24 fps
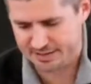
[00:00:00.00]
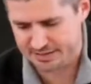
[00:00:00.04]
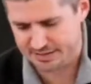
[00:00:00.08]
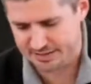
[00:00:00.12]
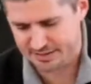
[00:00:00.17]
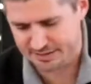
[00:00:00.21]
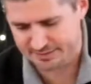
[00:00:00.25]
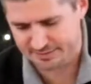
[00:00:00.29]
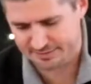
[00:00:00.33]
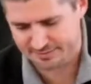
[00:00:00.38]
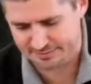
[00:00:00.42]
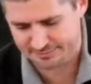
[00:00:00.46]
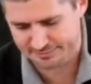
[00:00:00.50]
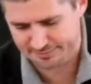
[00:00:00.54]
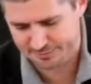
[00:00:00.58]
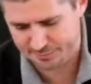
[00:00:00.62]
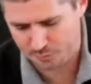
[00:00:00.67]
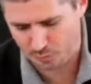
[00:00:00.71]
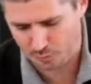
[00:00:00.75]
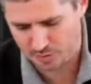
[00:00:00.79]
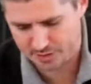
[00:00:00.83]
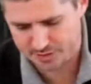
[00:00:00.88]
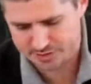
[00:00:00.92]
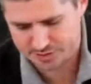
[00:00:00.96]
And if you
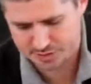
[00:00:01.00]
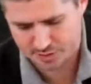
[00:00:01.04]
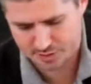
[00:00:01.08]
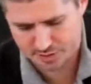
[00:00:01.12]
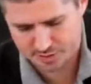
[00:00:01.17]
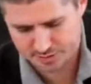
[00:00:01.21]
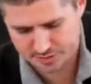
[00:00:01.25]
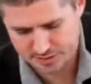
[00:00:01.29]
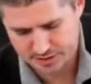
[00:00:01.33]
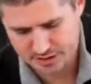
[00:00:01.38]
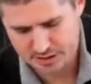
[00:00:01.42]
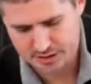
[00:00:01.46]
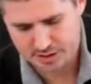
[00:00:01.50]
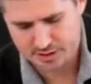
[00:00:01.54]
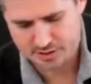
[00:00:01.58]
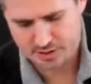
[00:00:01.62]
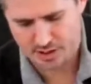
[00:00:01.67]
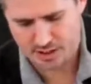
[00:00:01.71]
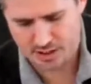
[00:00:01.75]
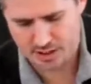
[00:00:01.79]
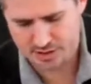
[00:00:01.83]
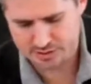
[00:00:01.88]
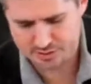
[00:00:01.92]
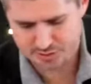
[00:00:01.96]
want to turn,
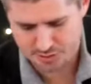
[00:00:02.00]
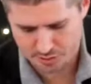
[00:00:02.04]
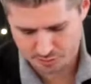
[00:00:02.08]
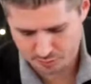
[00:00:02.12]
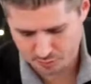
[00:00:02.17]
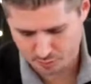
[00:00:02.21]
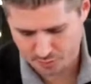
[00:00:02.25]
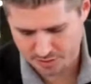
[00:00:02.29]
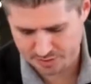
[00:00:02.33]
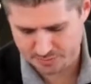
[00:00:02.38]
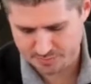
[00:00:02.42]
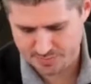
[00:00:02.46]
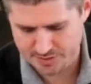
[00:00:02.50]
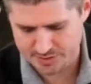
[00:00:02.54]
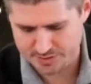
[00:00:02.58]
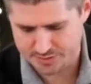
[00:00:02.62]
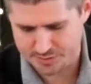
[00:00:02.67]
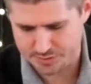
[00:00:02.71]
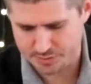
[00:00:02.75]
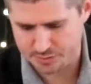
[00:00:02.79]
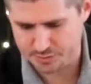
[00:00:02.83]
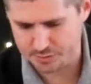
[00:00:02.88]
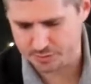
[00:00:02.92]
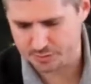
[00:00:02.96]
uh, turn with me
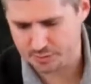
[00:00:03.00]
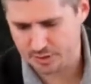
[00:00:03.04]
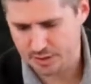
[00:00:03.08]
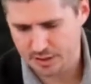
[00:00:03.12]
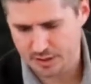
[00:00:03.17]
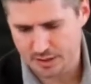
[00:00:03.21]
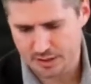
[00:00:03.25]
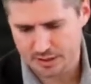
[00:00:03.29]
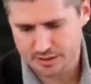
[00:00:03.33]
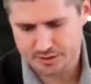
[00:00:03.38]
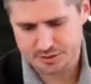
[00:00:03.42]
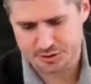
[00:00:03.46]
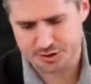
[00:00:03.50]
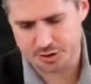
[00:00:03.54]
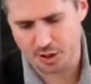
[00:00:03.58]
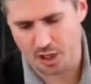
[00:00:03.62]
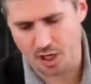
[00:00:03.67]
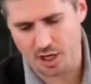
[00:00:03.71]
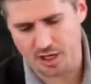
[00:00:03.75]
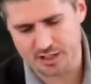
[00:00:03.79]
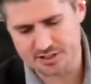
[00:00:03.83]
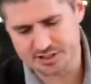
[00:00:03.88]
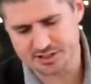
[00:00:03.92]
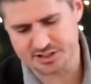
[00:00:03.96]
to
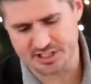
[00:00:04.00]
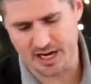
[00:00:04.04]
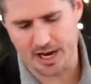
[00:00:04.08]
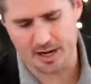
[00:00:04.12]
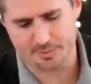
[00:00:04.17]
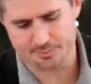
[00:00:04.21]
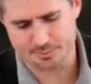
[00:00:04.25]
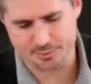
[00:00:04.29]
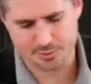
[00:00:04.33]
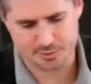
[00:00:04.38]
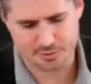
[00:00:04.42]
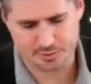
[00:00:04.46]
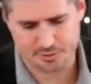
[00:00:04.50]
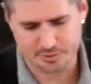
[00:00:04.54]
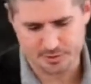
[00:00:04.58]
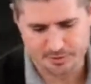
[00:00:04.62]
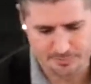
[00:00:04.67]
John chapter